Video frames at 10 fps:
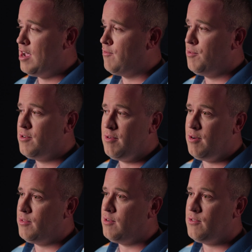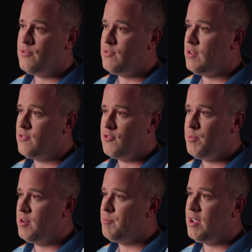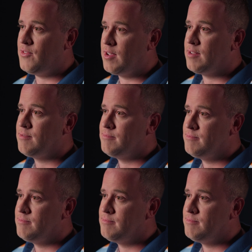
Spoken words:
everyone around there has just been amazing.